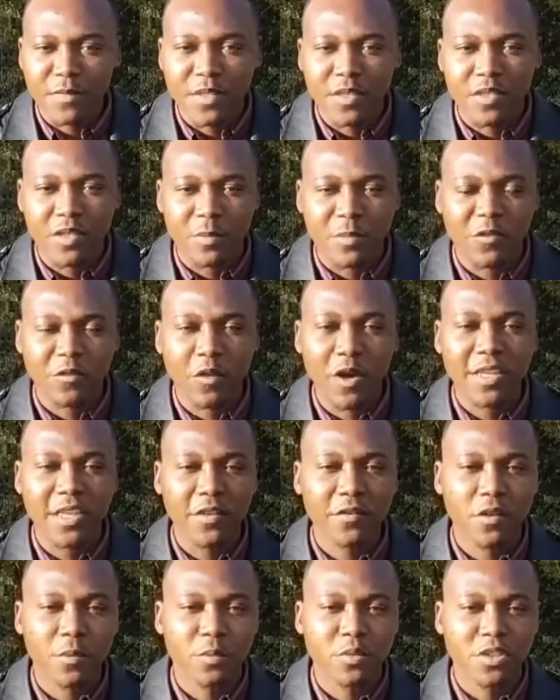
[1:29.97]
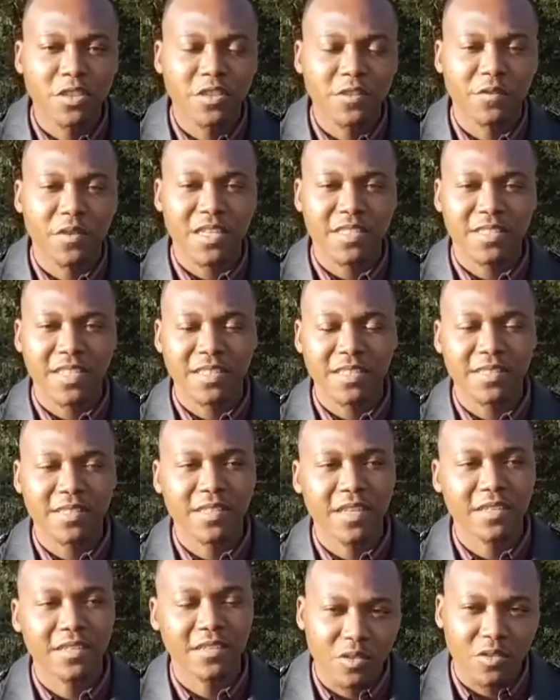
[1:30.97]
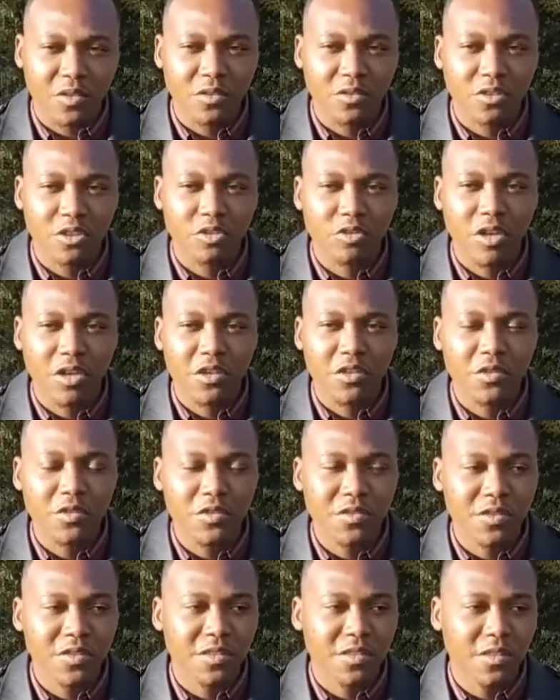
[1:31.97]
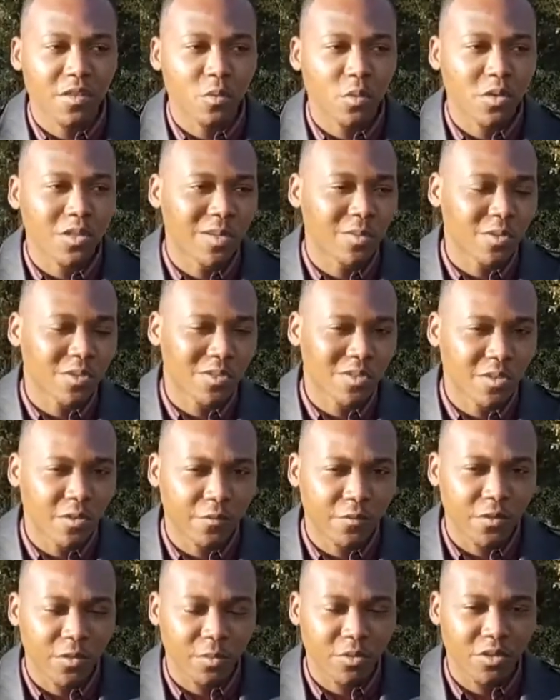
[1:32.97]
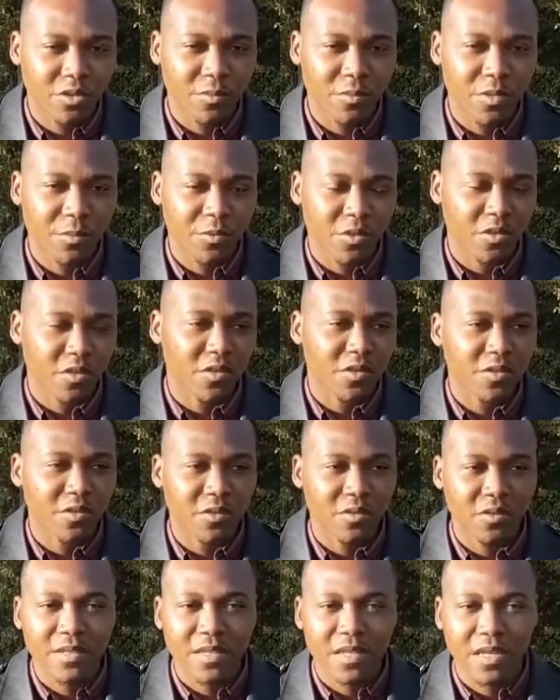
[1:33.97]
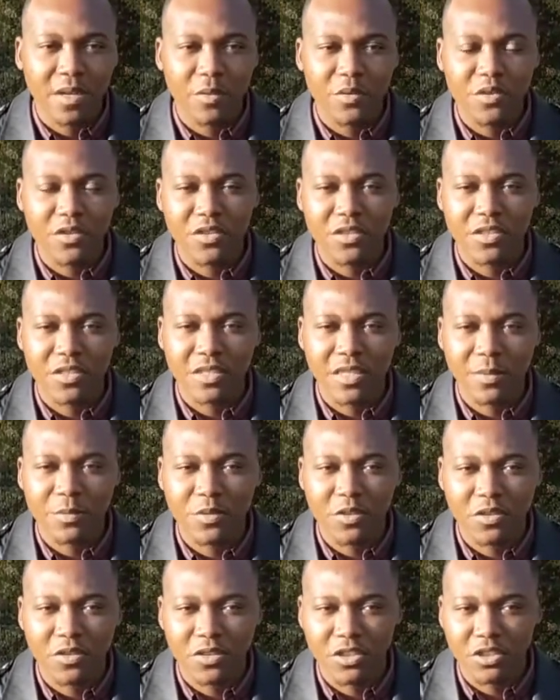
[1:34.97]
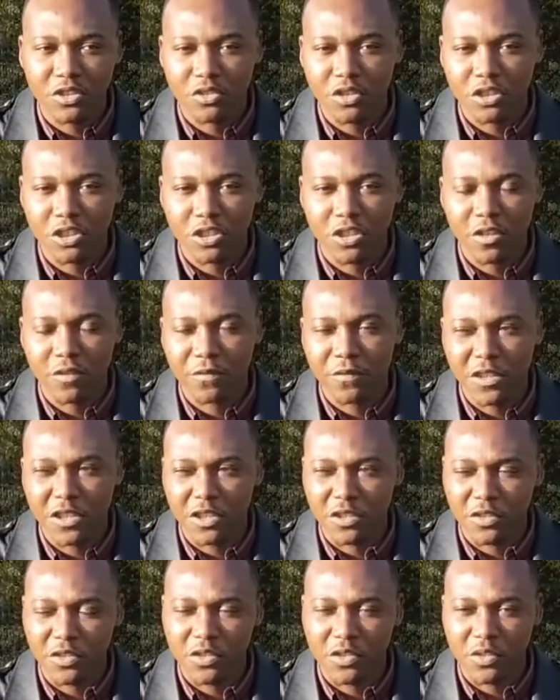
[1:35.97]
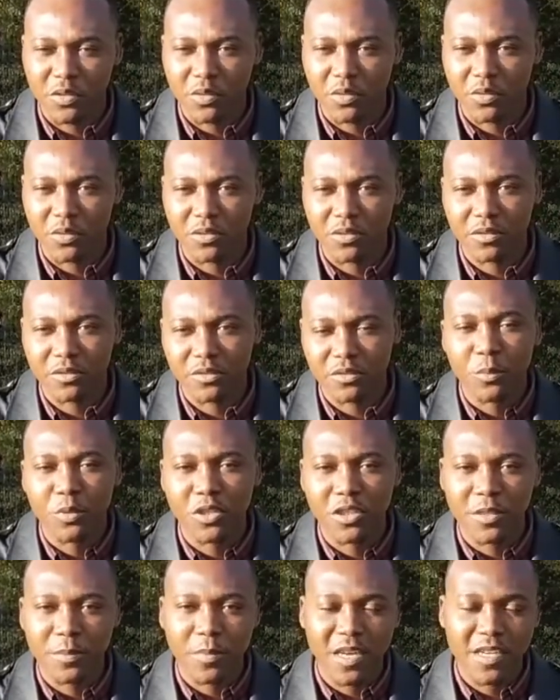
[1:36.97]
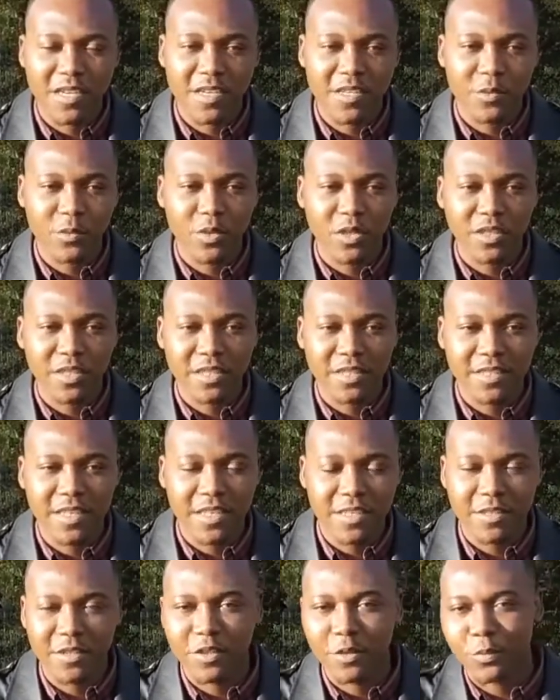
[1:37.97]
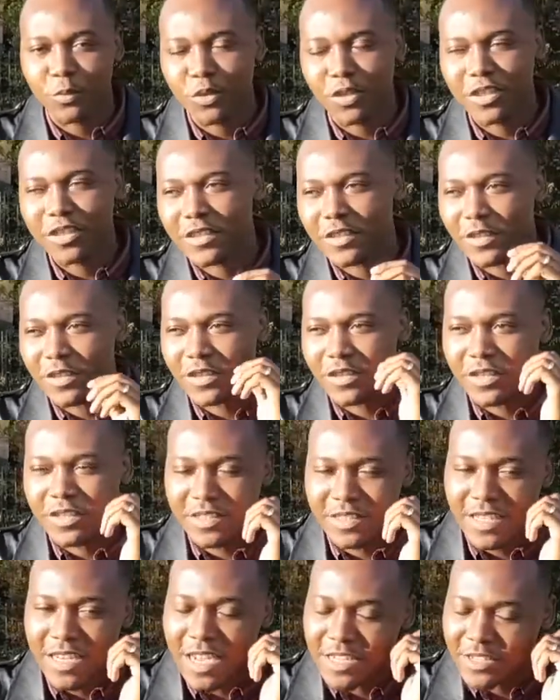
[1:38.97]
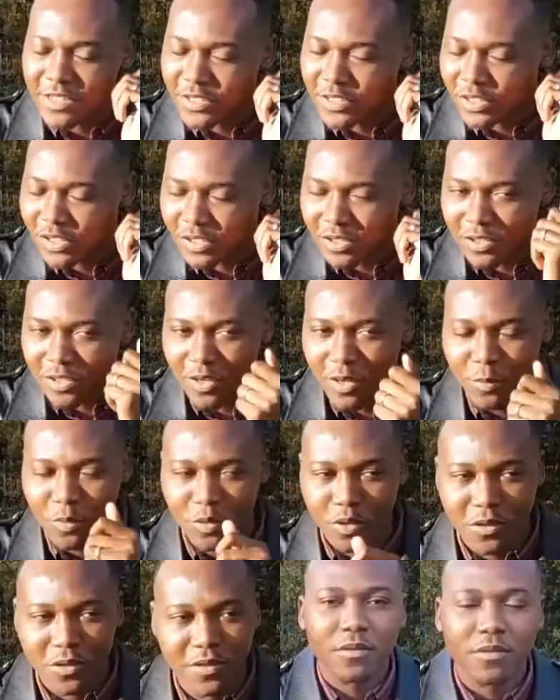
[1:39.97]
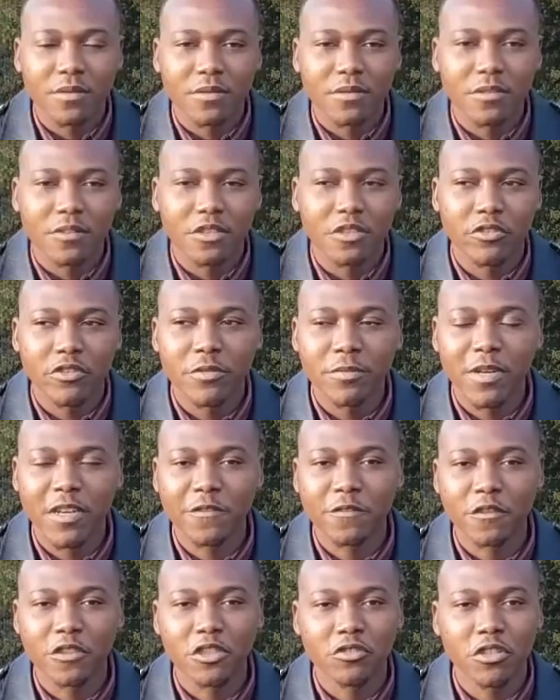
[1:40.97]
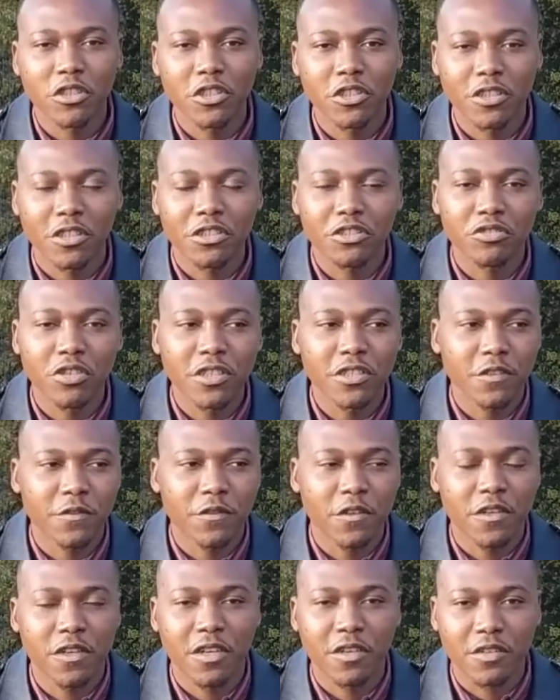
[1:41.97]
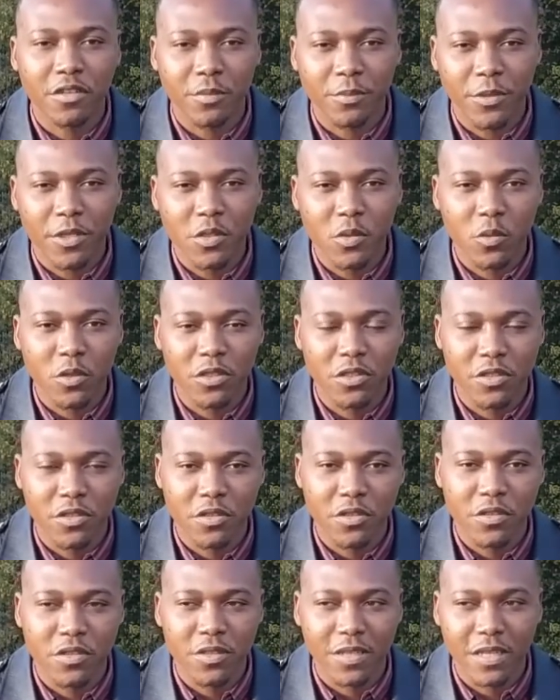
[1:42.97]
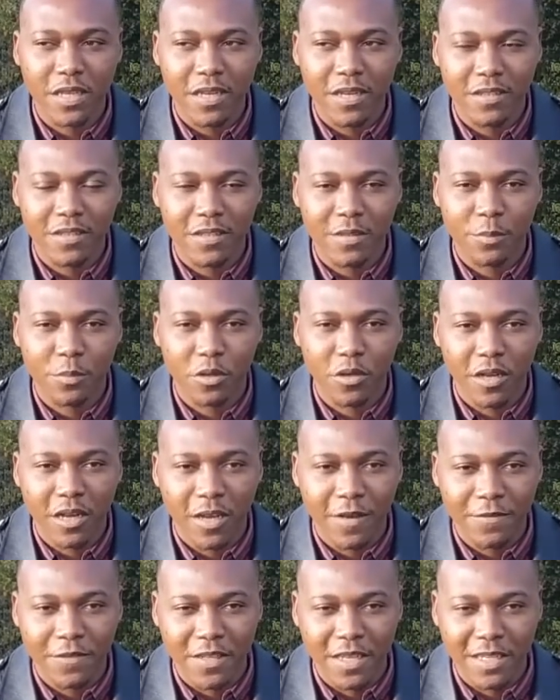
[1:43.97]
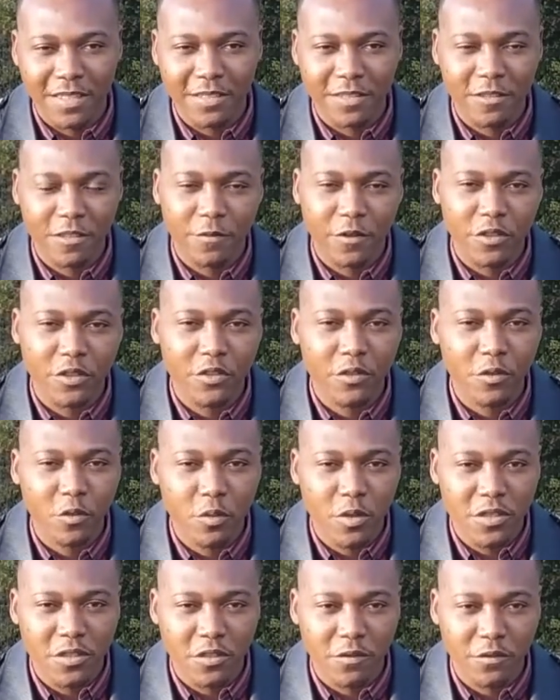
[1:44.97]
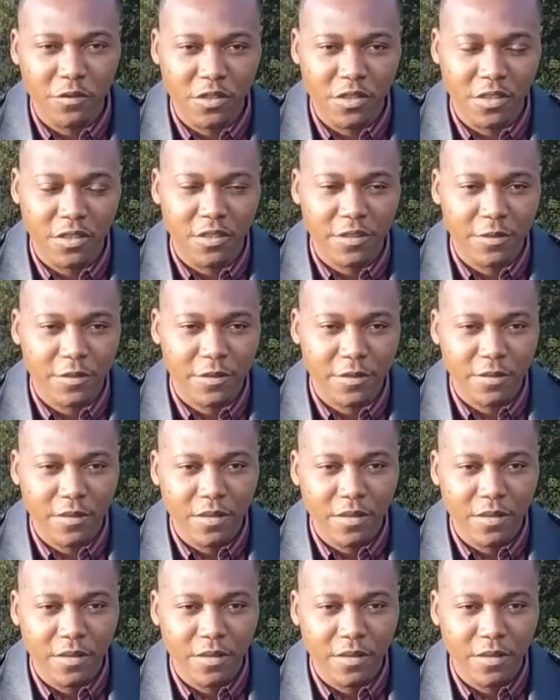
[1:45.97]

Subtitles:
So before I gave up with the device, I decided I was going to try and use it in a way that was comfortable to me, because I was using Samsung instructional videos to put it in my ears, where it says you put it in your ears and you turn it upwards. During my frustration and trying to figure out the best way to use the Galaxy Buds Live, I discovered two ways of using it.